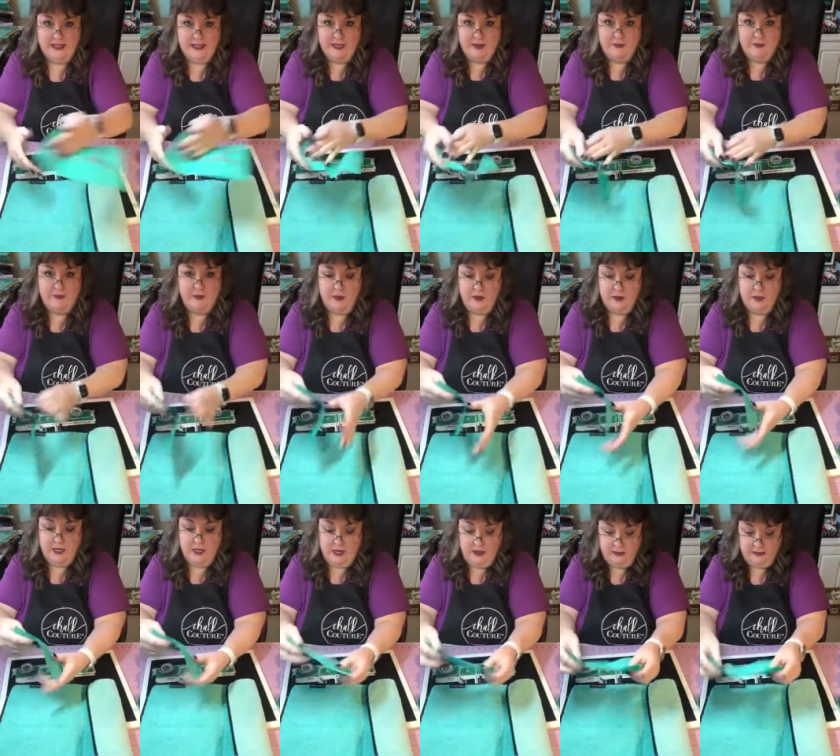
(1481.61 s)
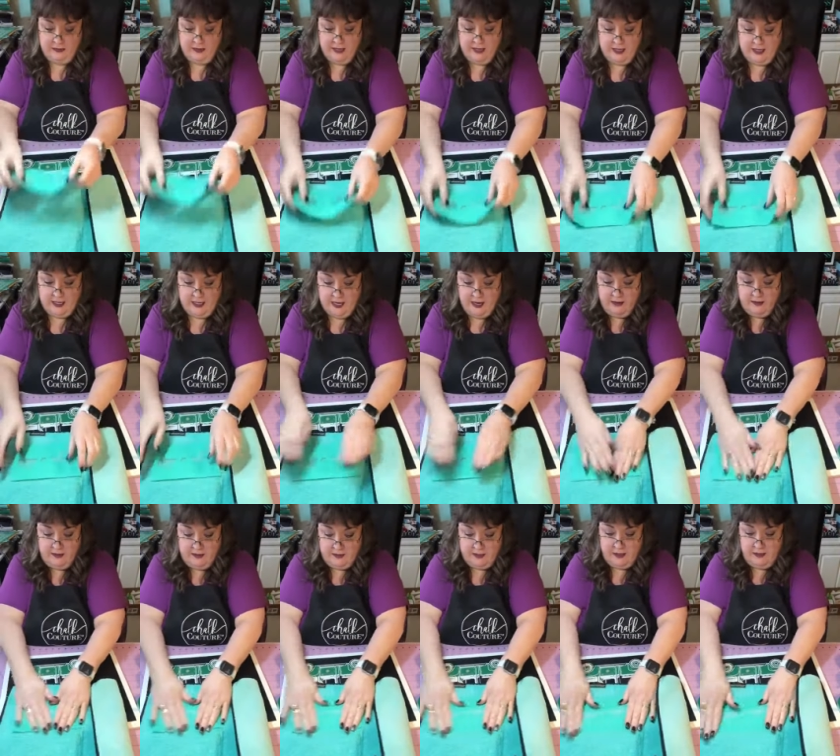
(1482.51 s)
yep, pull it out, get it
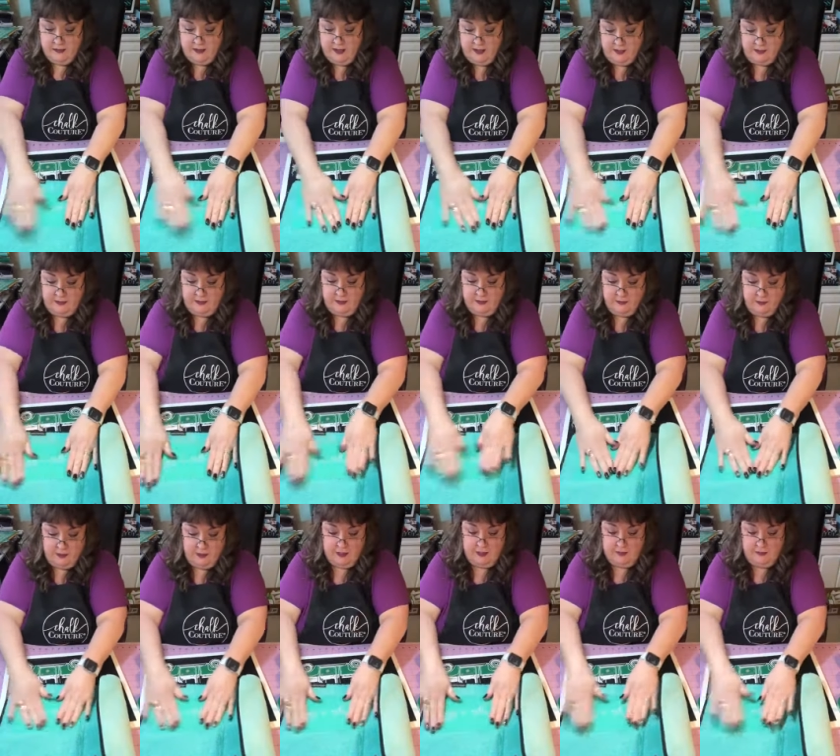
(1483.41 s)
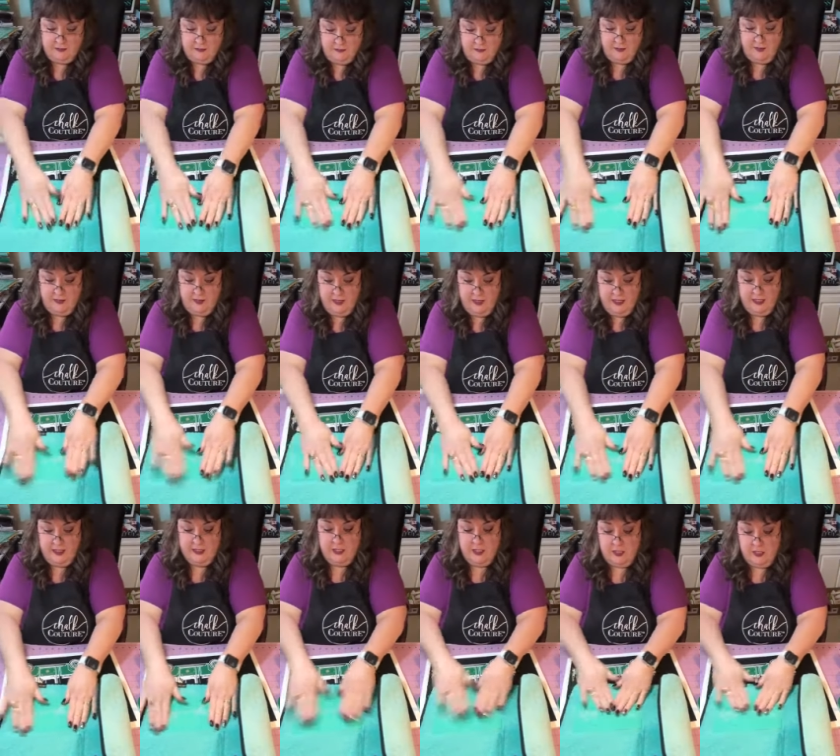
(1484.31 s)
out, and do it. It's fun.
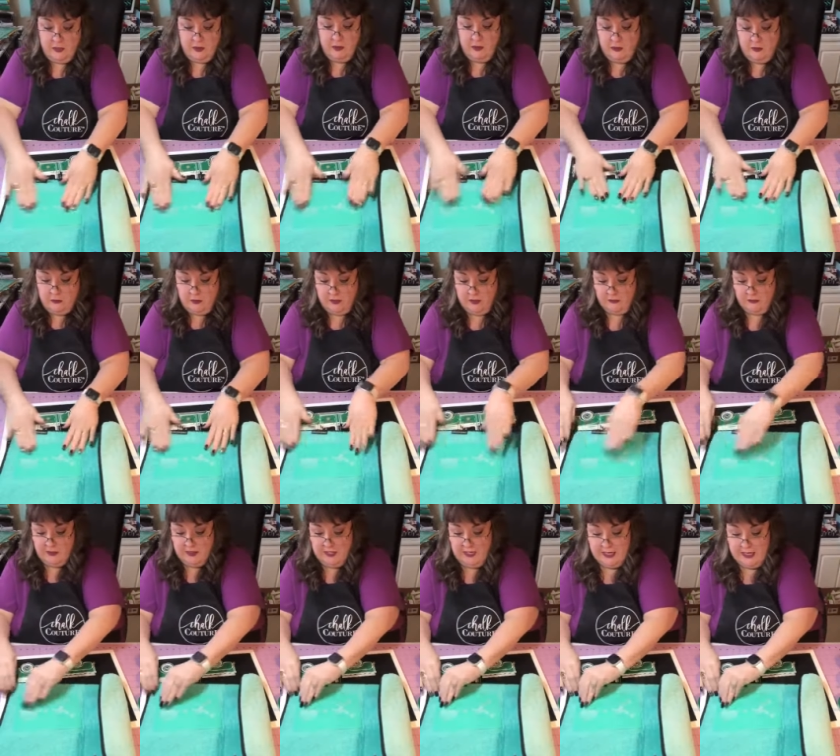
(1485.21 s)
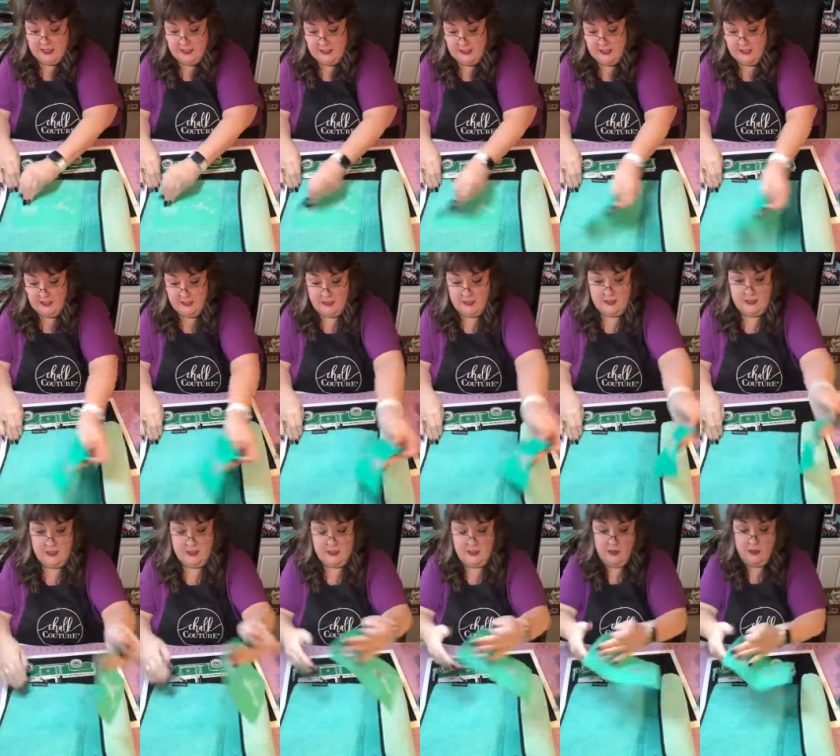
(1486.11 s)
It's cute, but like I said, this,
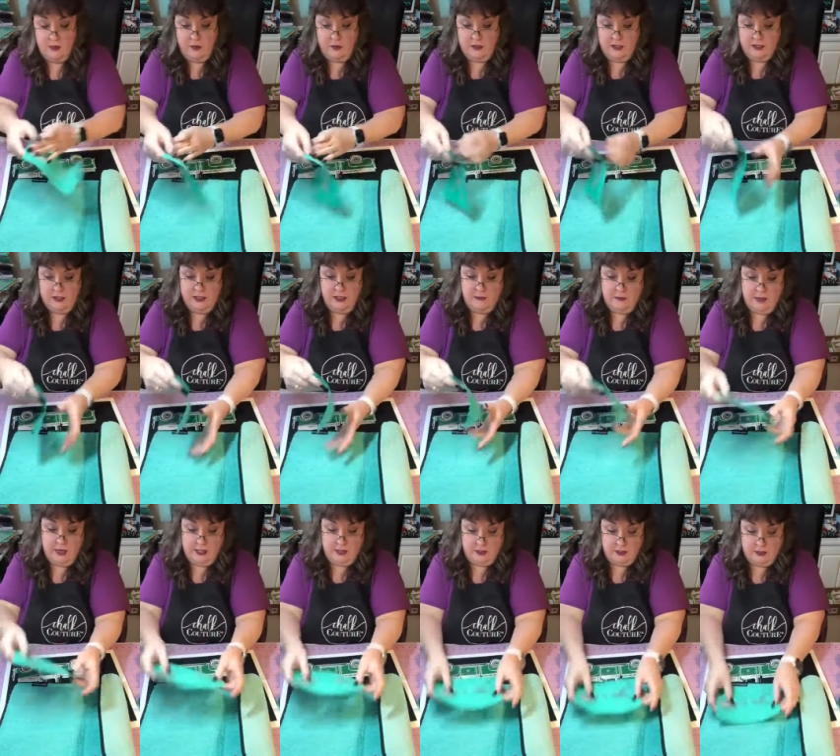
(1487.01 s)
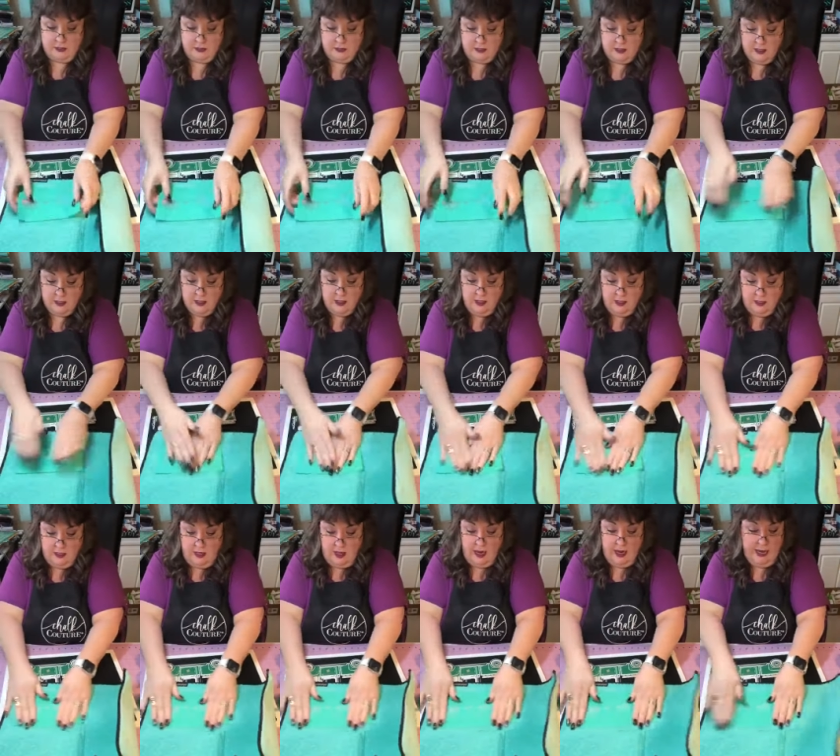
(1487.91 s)
this is the only St. Patrick's
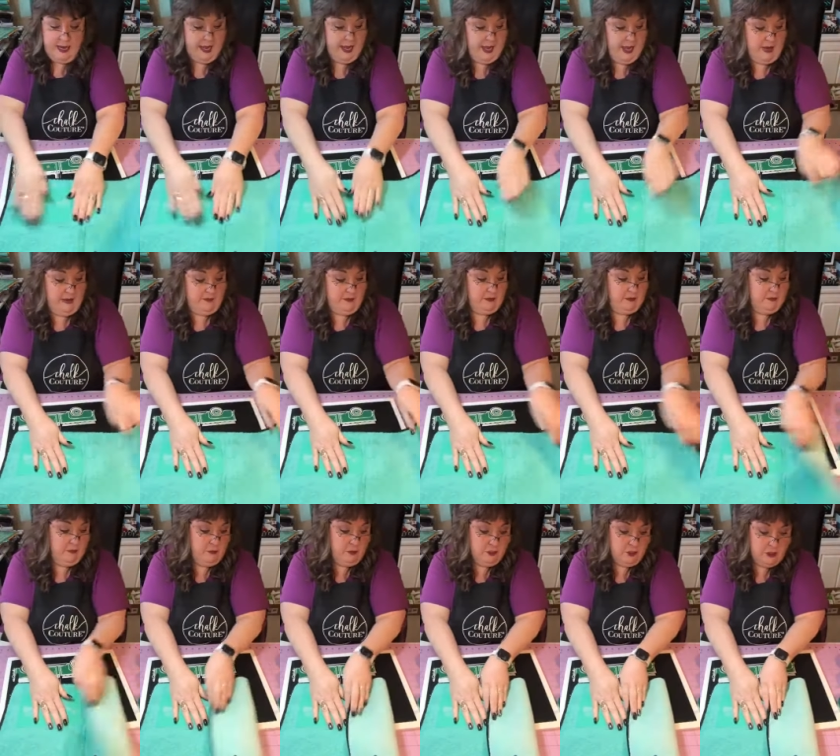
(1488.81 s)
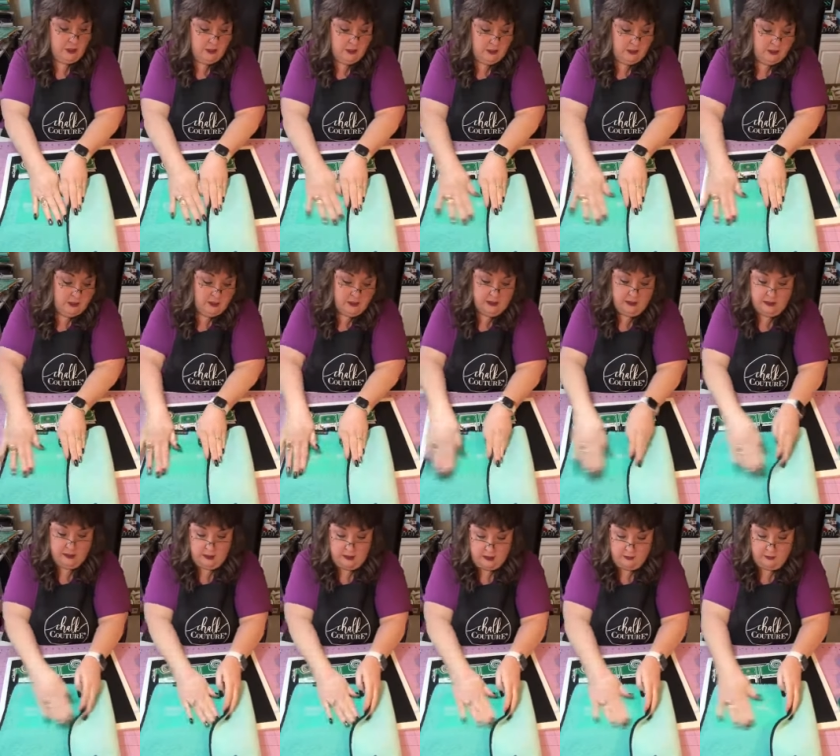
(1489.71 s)
I have. Unfortunately,
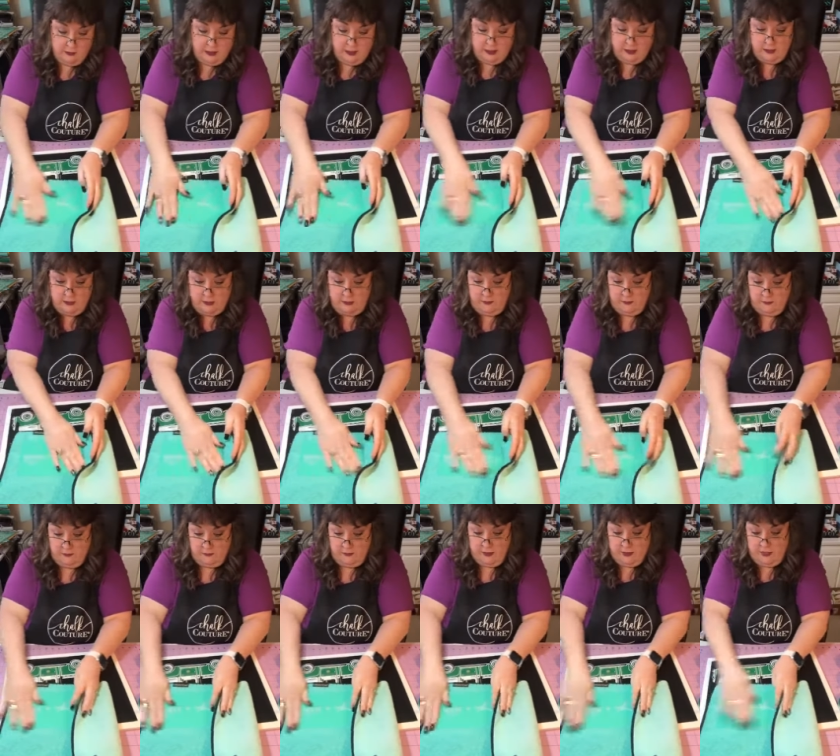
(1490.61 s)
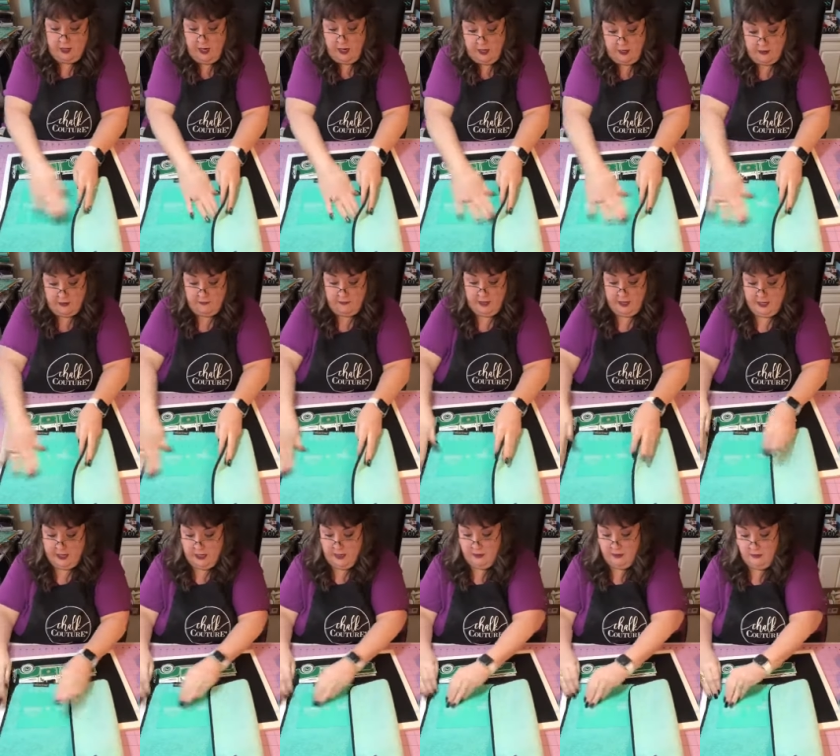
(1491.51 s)
you know, it's retired
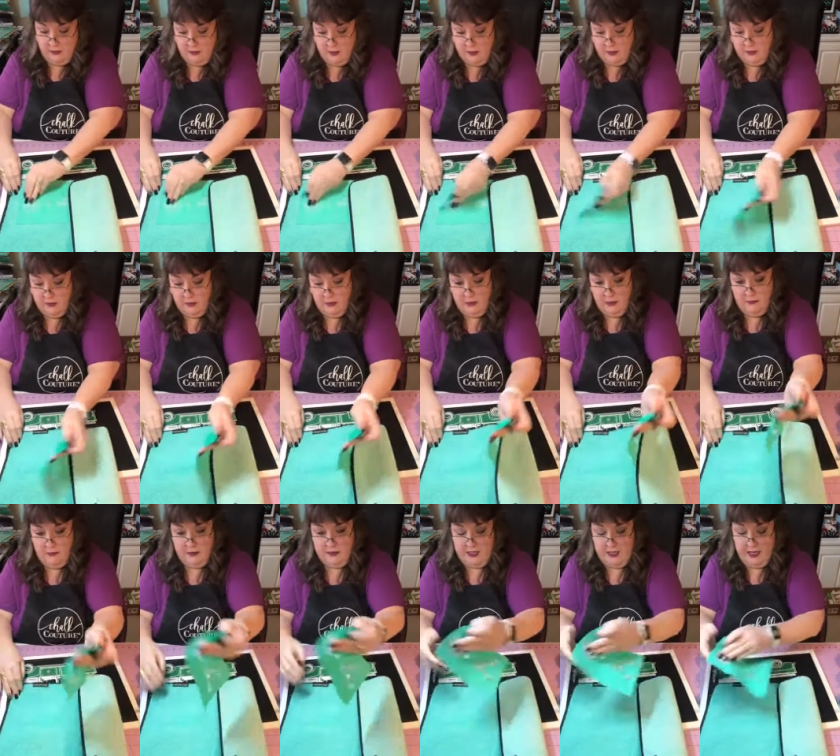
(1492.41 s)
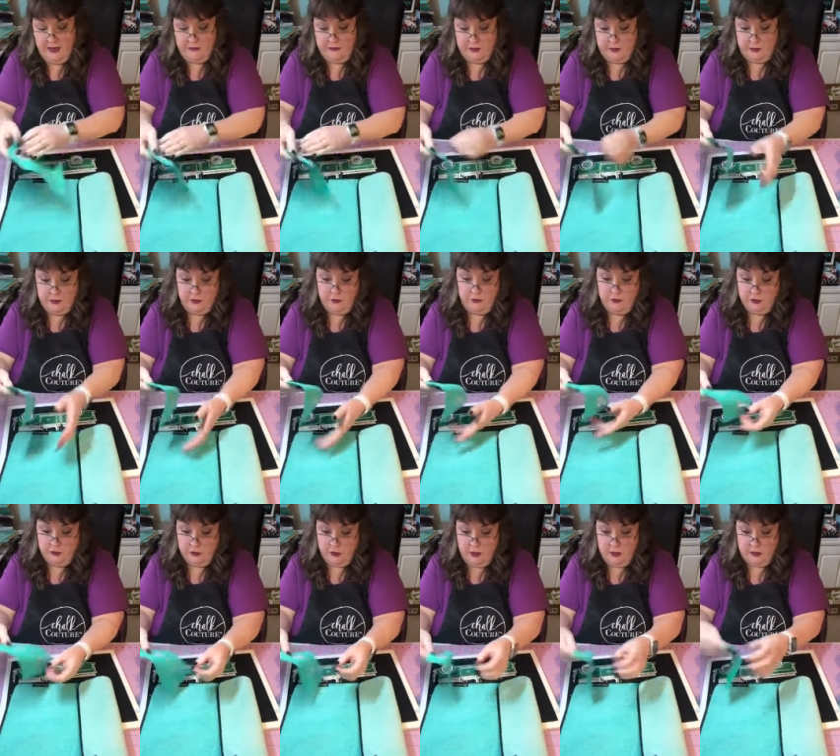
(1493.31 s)
right now, but they have the new
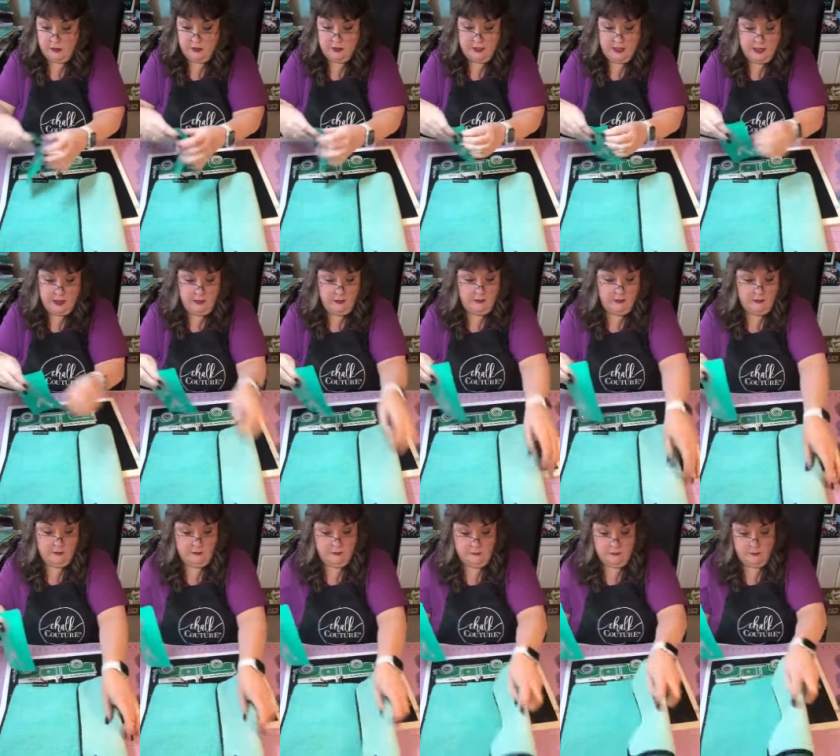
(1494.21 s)
trucks out.